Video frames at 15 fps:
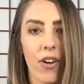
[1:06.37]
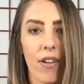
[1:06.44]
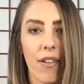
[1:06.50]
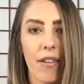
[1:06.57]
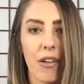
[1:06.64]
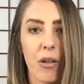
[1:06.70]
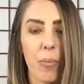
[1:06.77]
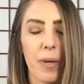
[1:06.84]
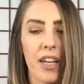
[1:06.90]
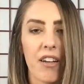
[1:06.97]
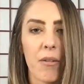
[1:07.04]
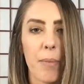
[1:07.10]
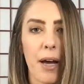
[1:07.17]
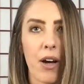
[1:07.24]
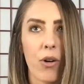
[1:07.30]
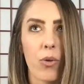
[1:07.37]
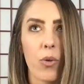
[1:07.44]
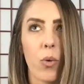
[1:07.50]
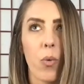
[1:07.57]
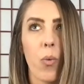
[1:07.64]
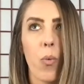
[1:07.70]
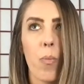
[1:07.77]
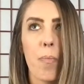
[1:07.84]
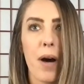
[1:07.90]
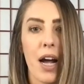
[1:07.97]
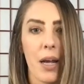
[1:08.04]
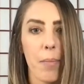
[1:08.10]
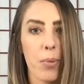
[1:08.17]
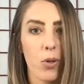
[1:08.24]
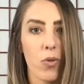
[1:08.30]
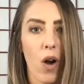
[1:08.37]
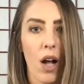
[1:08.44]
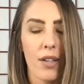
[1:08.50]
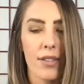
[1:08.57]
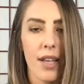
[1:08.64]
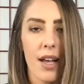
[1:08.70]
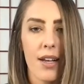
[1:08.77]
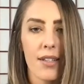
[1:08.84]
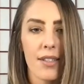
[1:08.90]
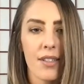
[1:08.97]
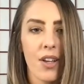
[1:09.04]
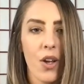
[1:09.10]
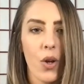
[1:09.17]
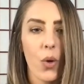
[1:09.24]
a little bit about my process